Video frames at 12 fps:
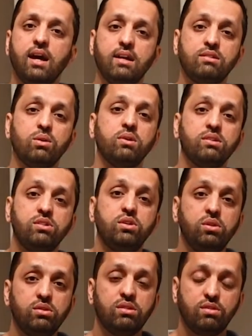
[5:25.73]
as long as the
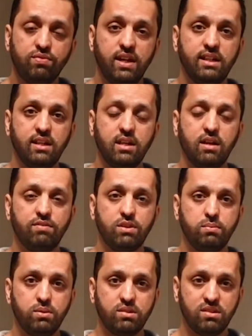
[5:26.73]
users find it comfortable.